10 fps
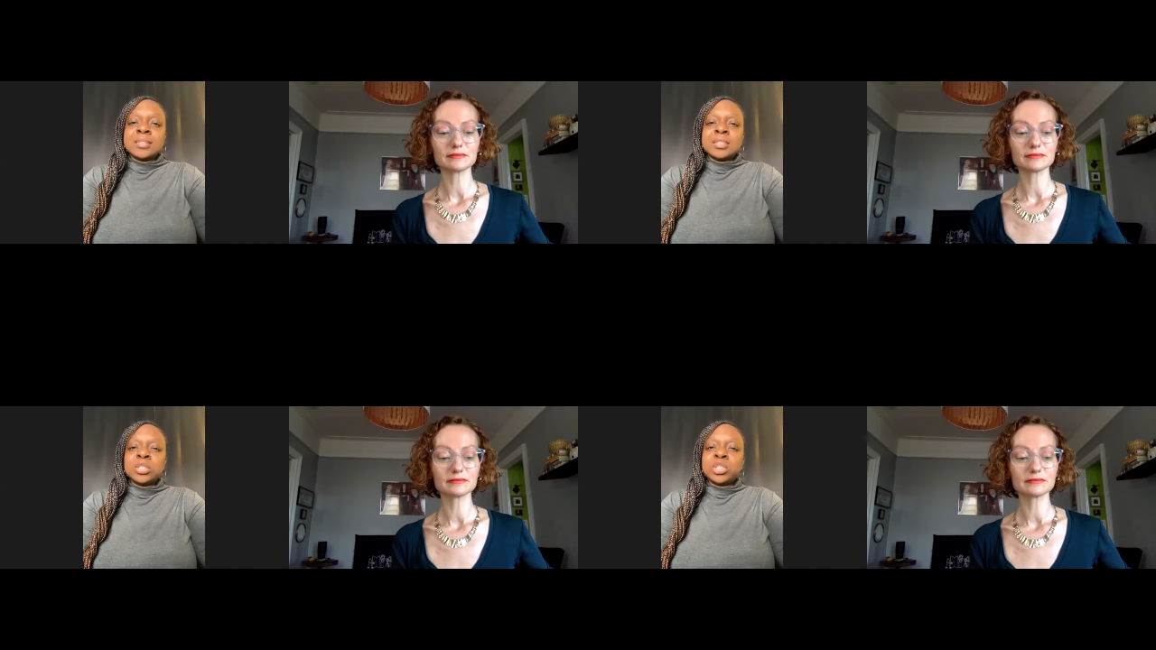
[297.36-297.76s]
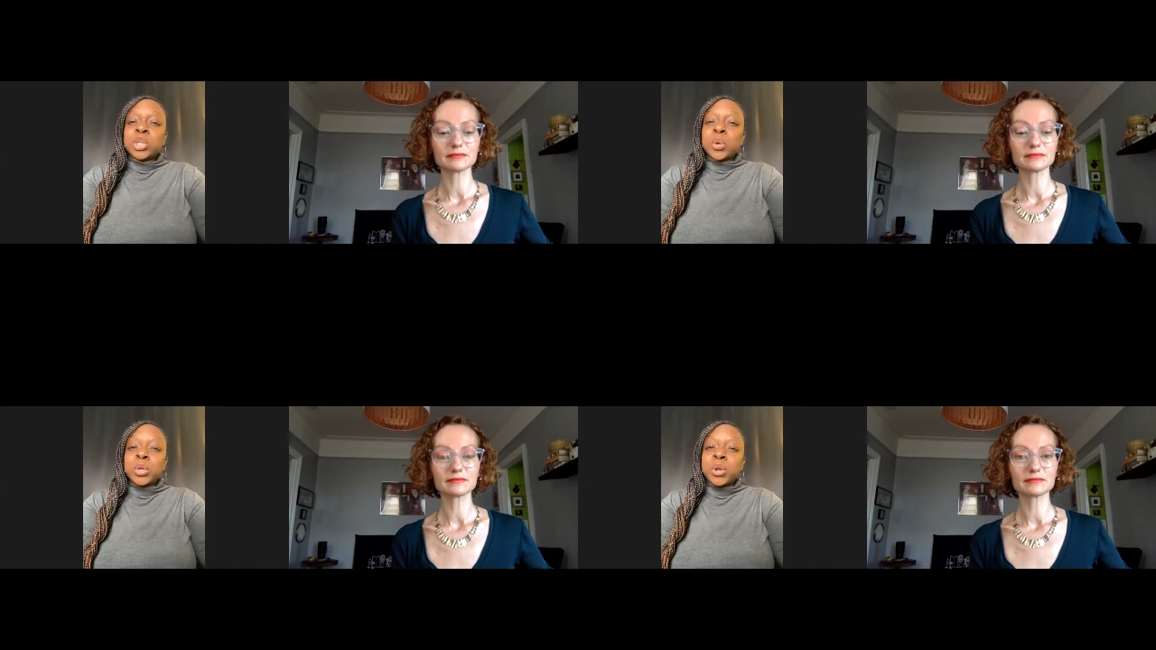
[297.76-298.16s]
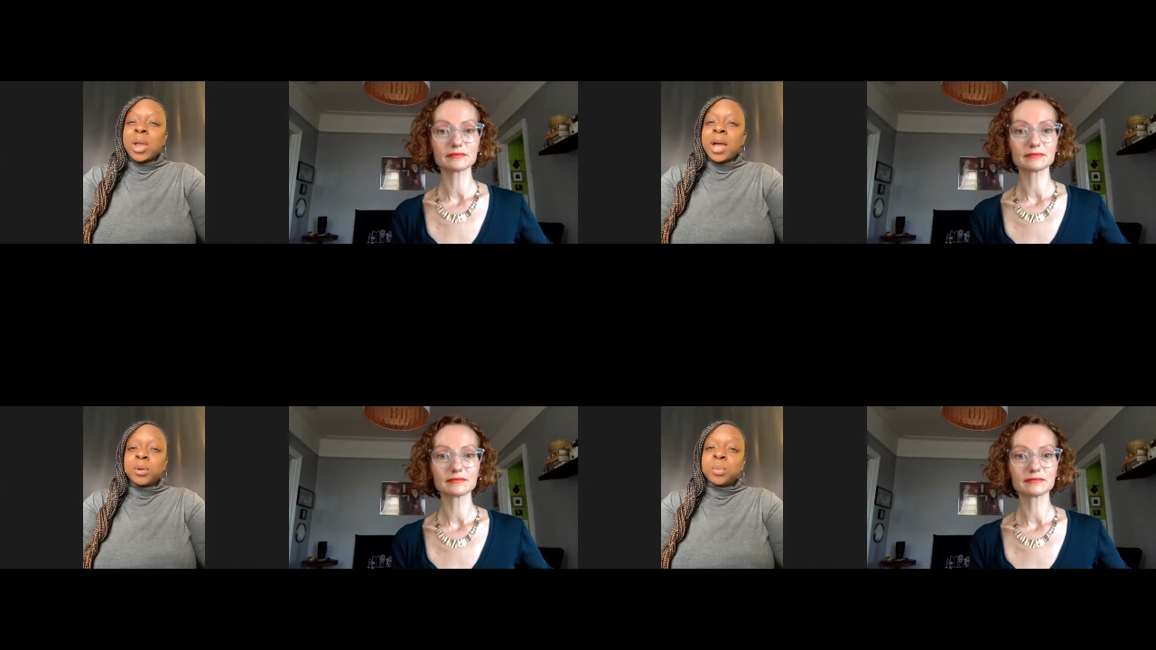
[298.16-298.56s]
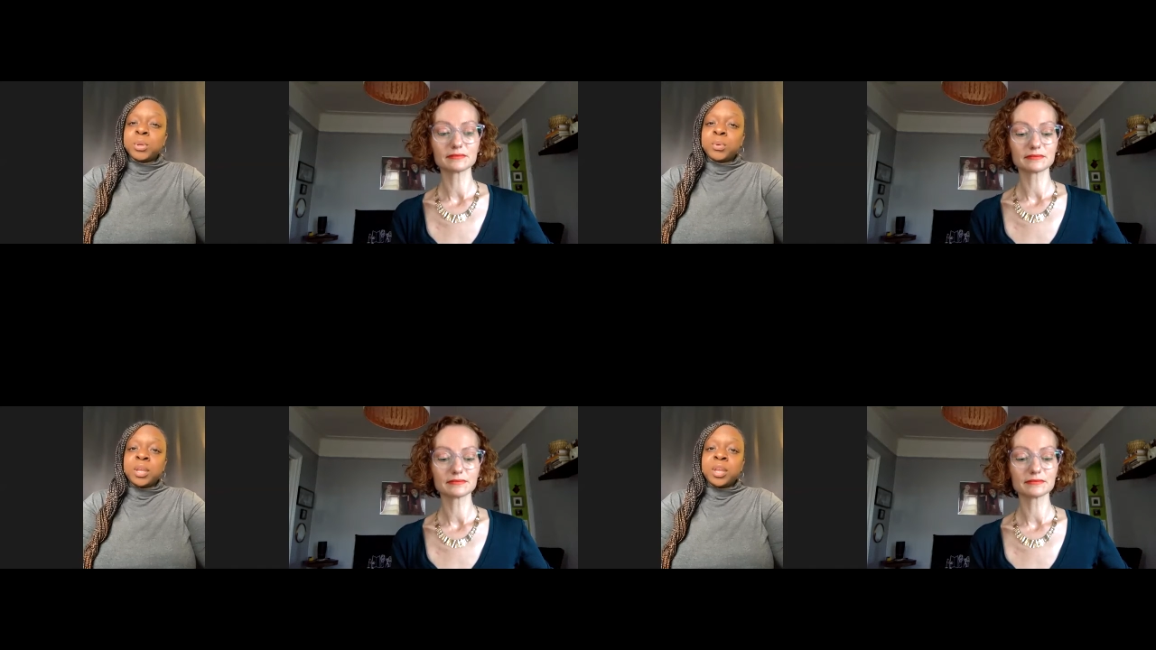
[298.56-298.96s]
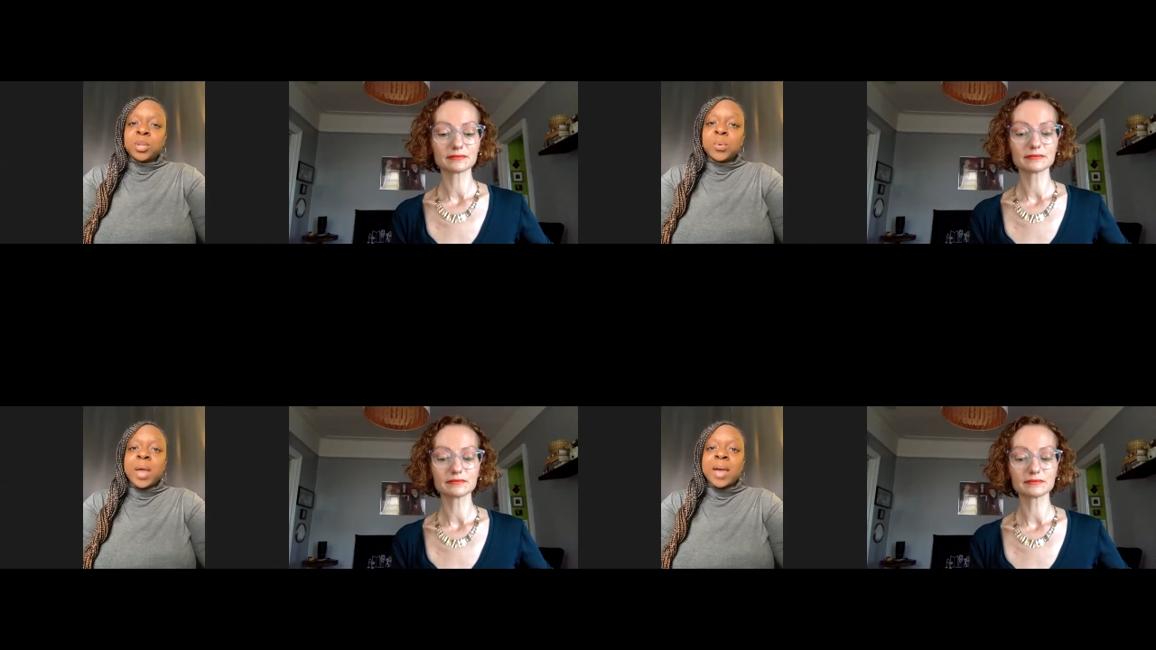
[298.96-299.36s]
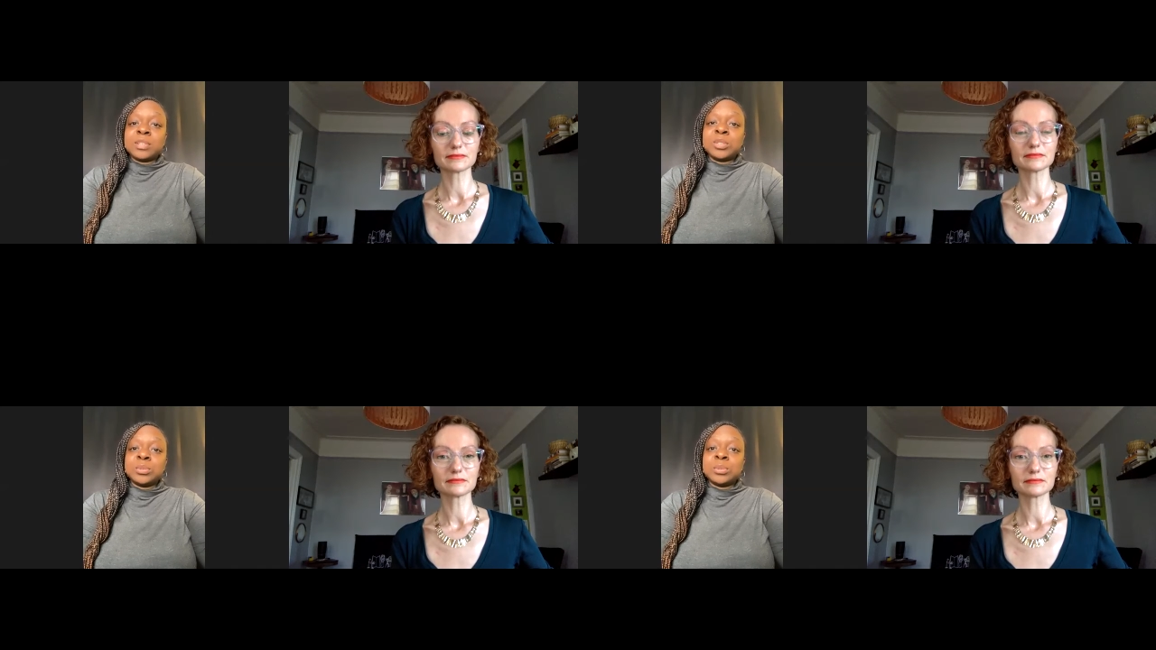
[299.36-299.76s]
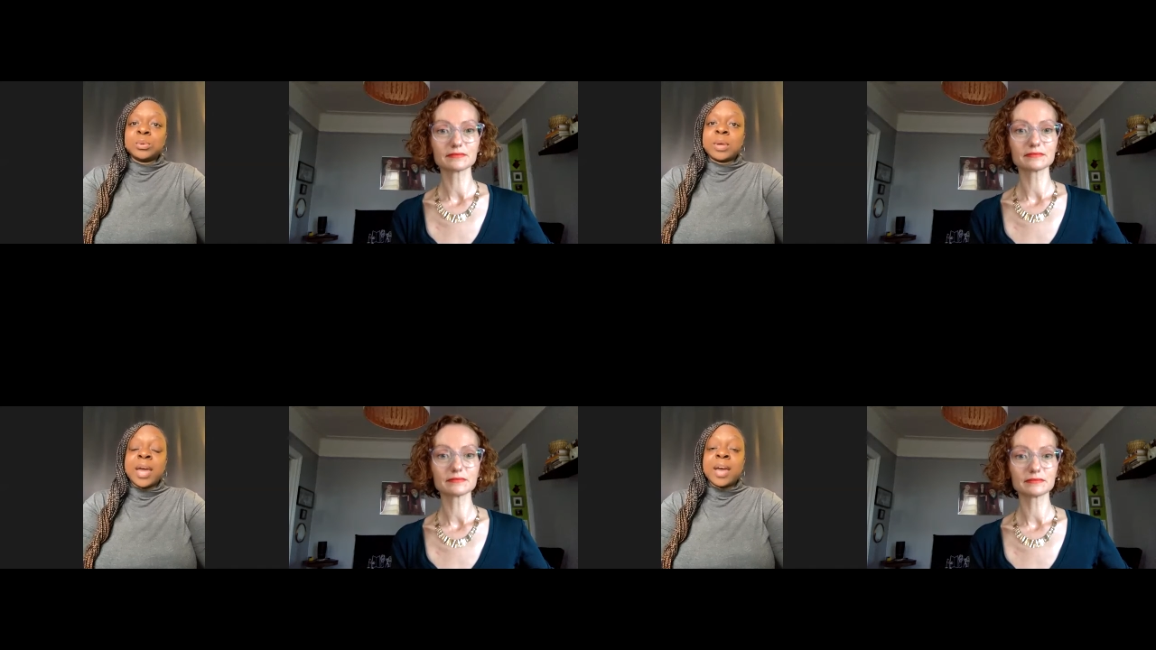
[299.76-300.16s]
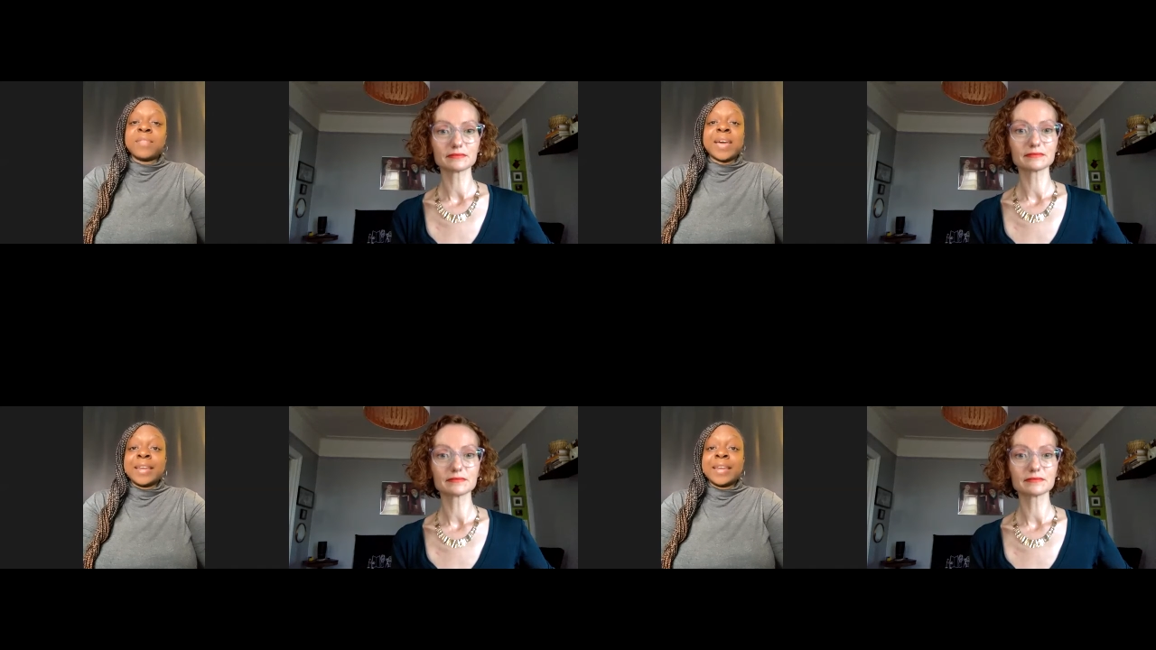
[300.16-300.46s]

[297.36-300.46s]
Speaker 1: to show your outer beauty, you have to have that